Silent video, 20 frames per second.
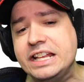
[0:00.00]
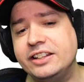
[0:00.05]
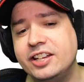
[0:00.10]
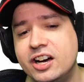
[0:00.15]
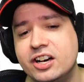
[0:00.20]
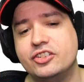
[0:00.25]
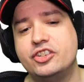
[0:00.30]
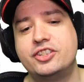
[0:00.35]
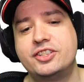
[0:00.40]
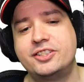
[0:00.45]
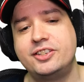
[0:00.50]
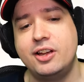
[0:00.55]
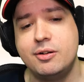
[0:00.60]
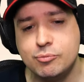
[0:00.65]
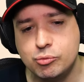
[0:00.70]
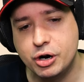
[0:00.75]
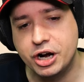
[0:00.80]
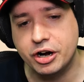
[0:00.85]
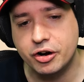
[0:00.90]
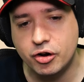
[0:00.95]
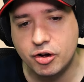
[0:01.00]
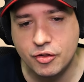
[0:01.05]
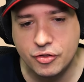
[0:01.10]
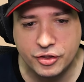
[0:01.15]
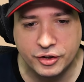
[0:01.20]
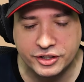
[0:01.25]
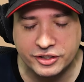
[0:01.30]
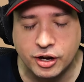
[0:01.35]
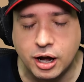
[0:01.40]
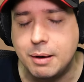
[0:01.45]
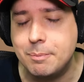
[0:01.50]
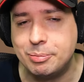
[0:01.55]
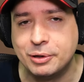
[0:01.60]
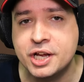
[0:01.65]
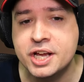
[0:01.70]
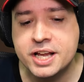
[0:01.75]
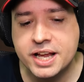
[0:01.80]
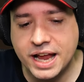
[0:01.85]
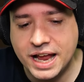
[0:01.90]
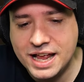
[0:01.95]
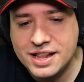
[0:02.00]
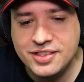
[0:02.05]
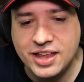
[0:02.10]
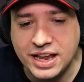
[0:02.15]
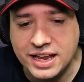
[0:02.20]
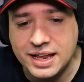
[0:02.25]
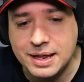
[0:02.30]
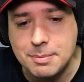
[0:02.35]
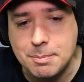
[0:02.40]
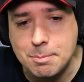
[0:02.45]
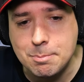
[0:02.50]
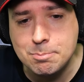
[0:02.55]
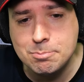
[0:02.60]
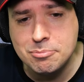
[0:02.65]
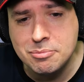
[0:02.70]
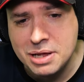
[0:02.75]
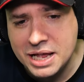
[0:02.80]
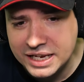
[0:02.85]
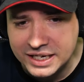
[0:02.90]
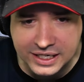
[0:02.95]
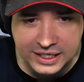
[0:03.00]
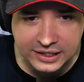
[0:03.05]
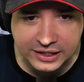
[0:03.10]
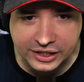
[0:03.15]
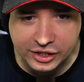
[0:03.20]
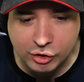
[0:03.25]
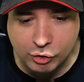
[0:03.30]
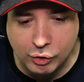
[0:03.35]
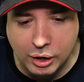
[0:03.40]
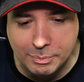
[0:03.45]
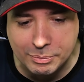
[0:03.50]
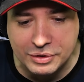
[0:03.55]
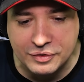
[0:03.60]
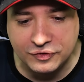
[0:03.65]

touch somewhere on the top and they immediately go up in